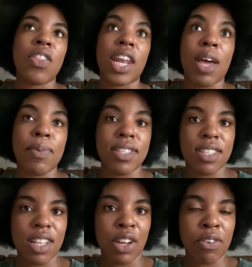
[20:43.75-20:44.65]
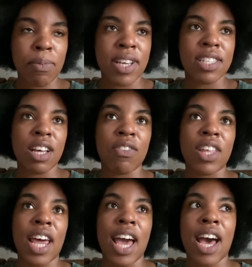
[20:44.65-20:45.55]
that I'm instilling for myself
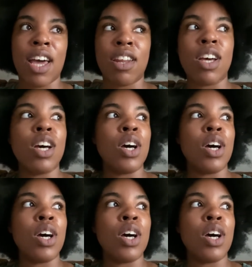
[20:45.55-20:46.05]
that I had